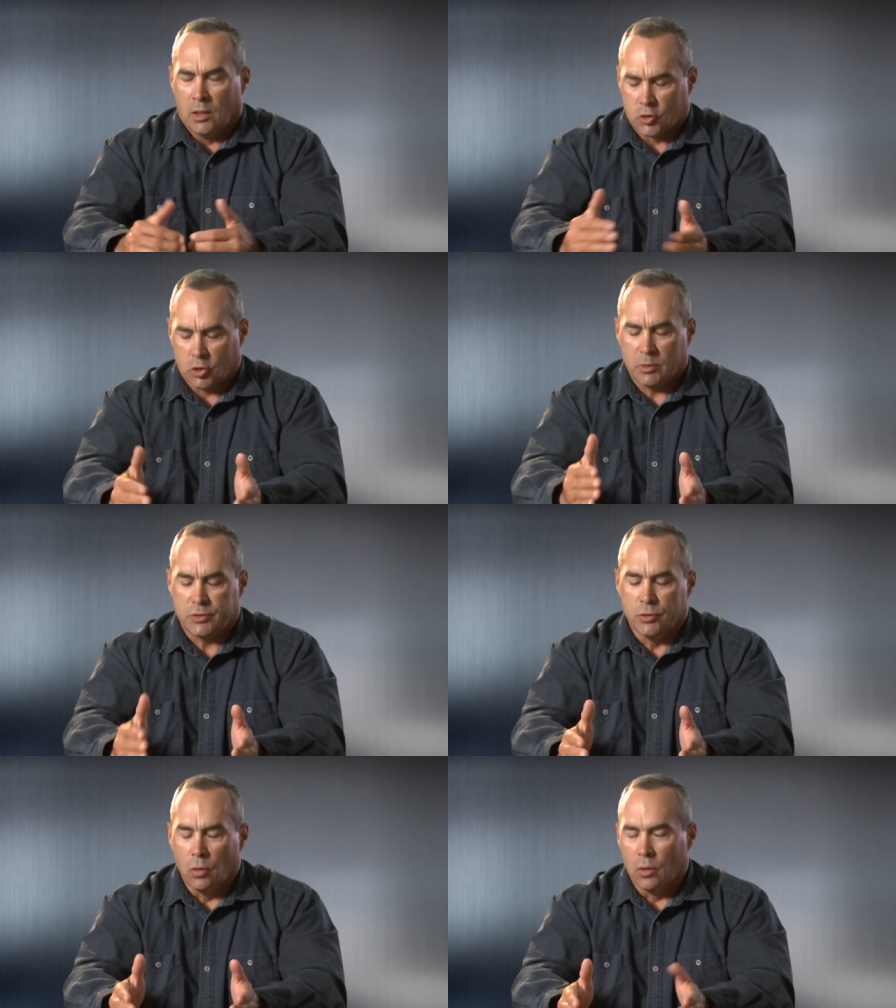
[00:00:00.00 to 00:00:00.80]
There's so
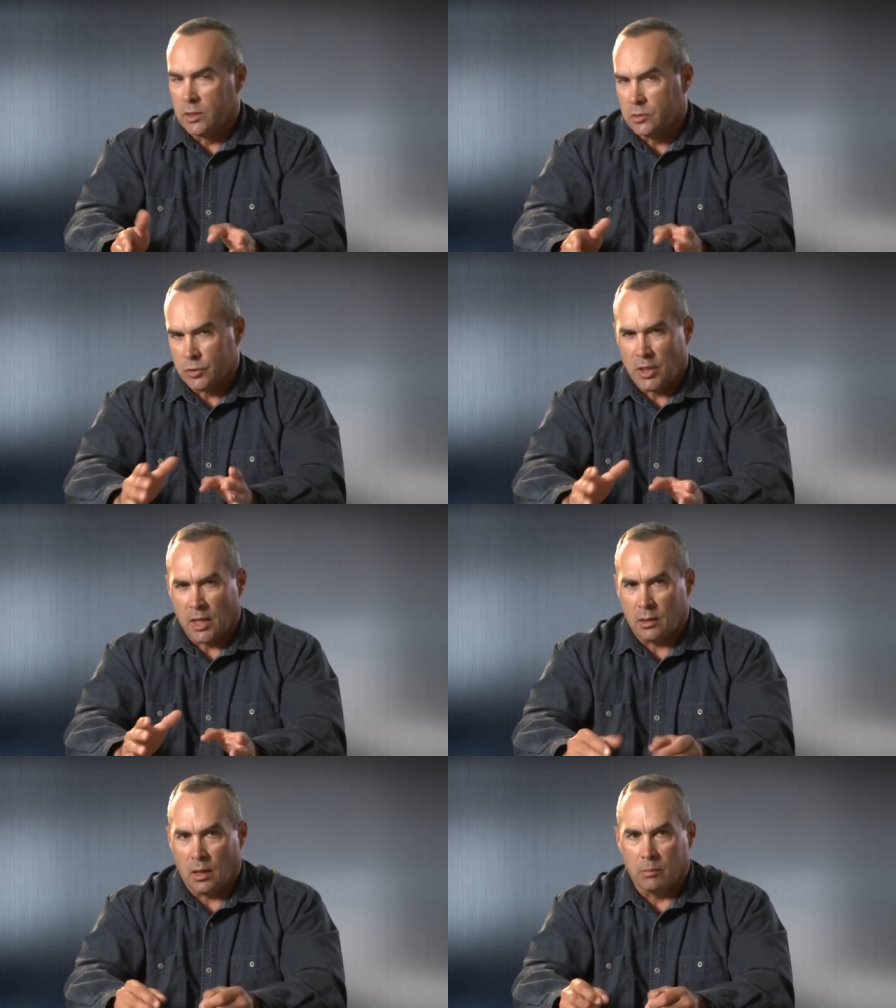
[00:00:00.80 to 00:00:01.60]
much noise that you
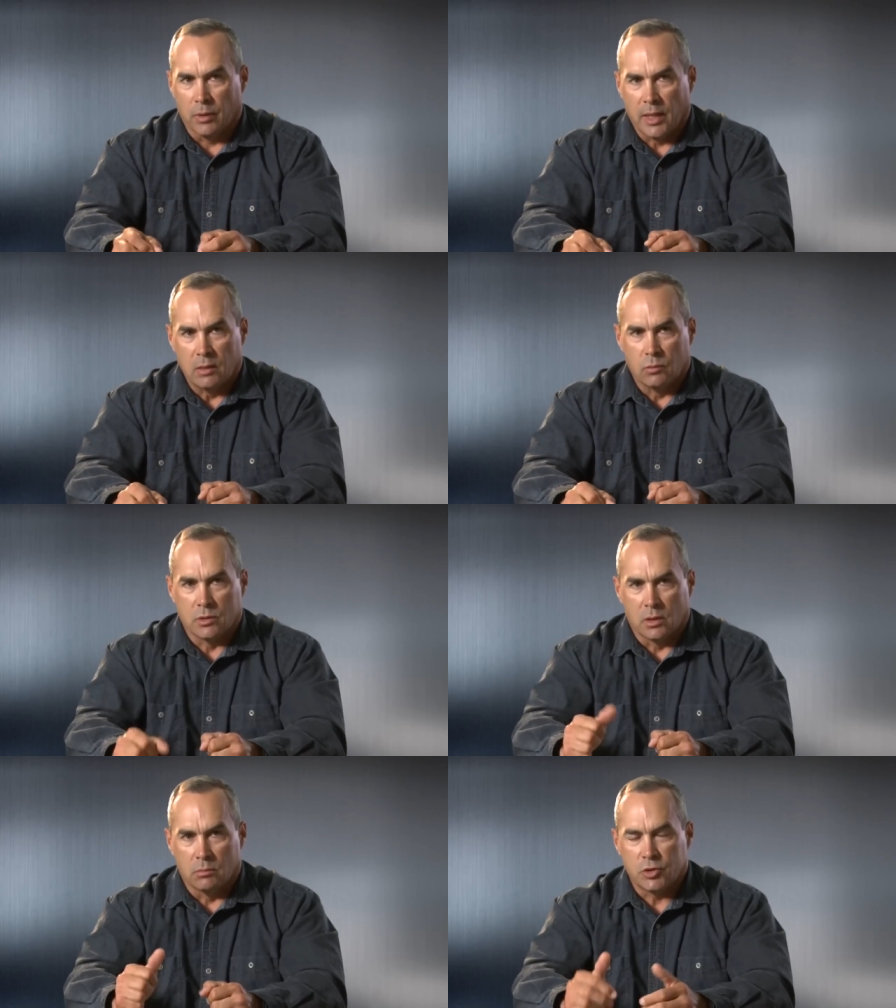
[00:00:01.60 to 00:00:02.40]
can't comprehend,
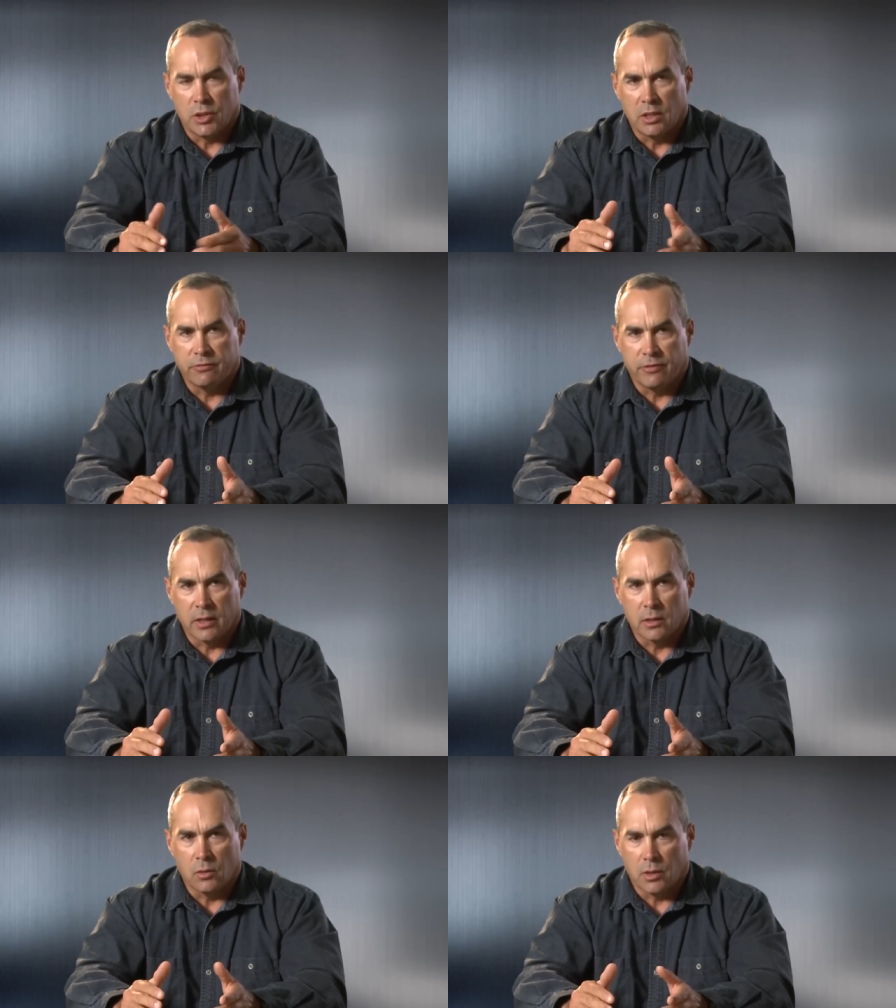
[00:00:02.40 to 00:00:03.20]
with the machine gun
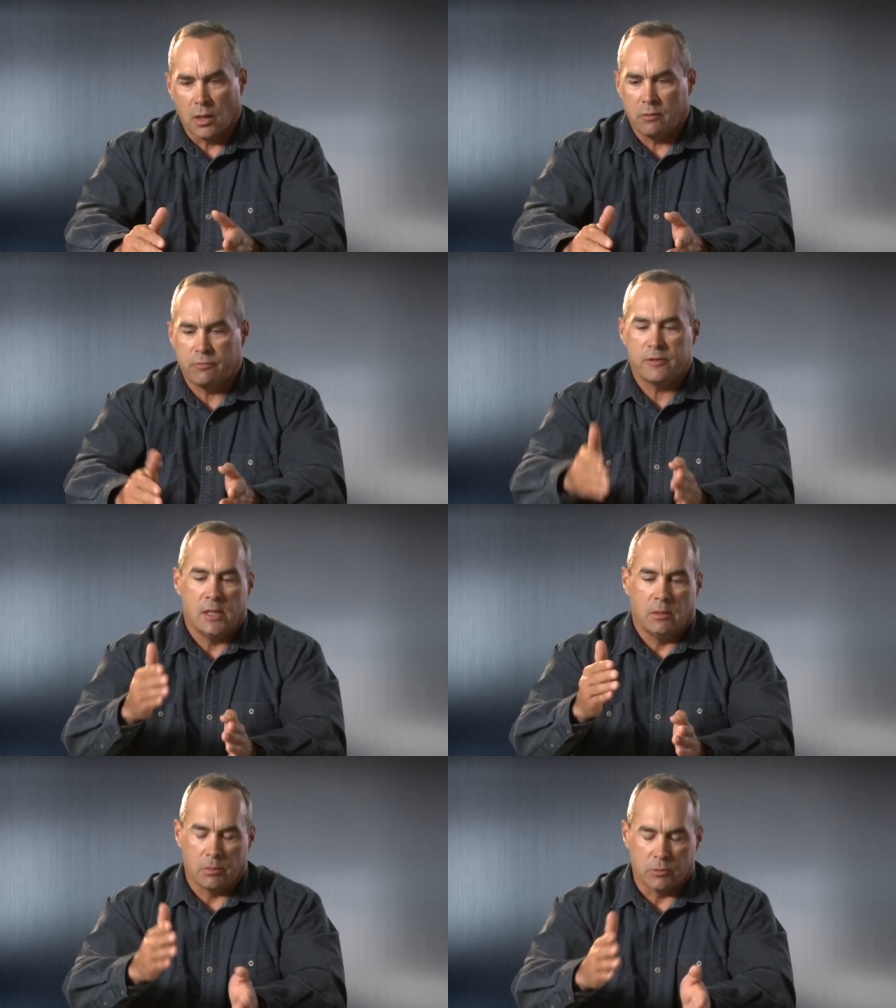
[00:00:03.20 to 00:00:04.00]
fire going off,
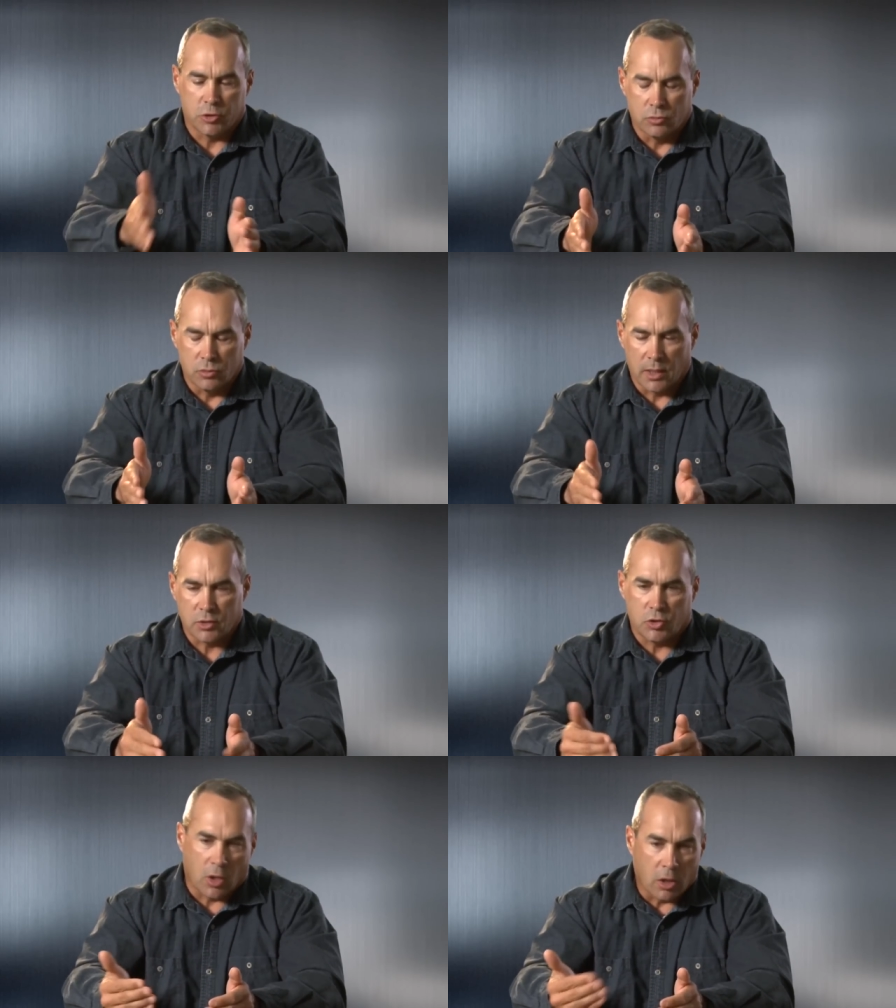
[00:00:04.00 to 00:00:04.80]
people shooting
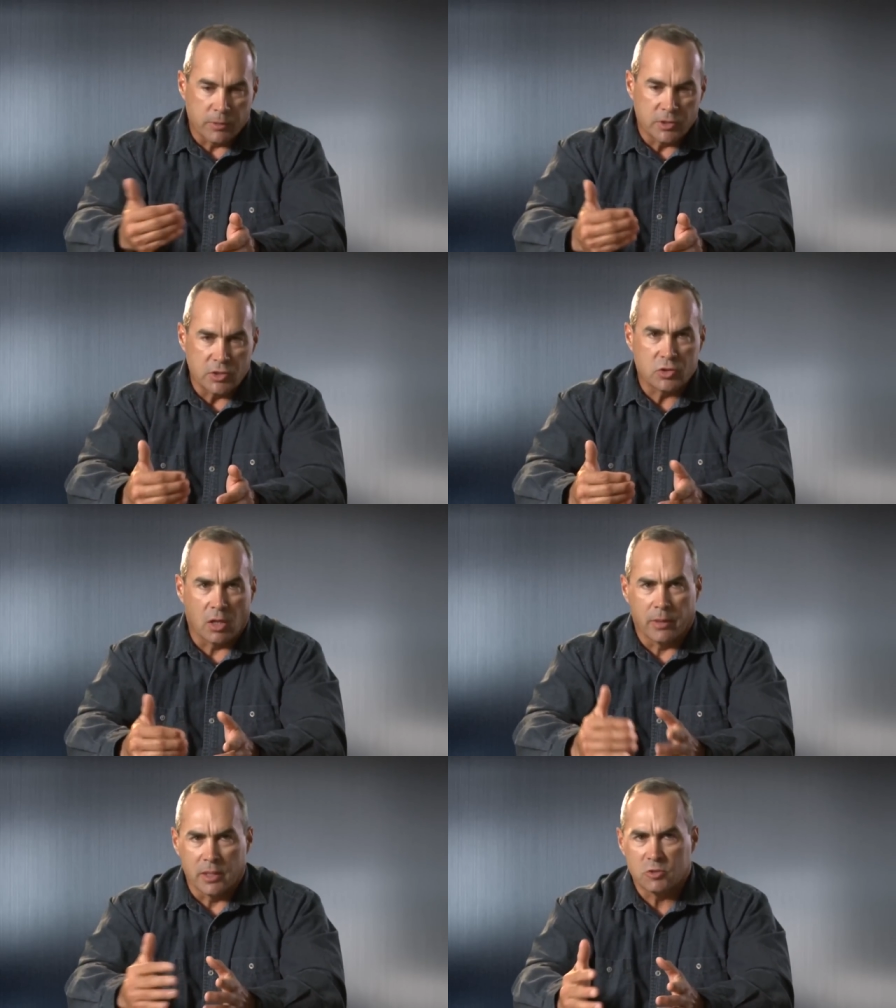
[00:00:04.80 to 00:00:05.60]
next to you, RPGs
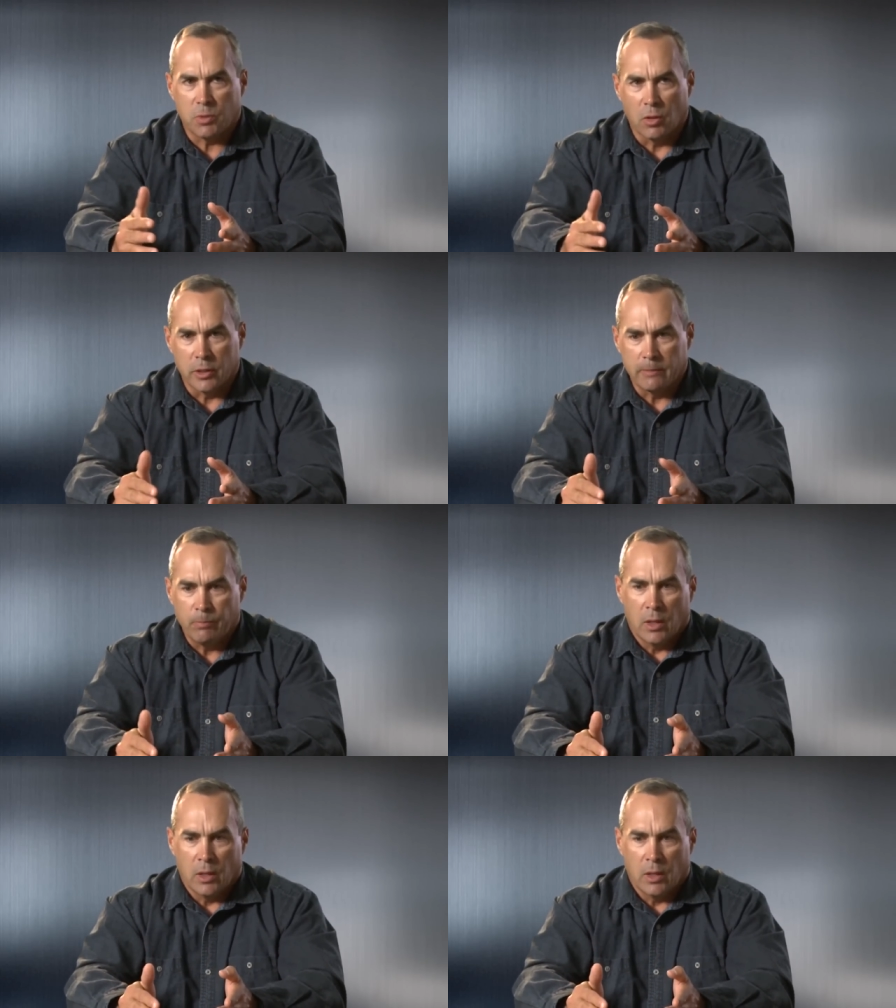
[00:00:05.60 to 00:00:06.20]
coming and exploding,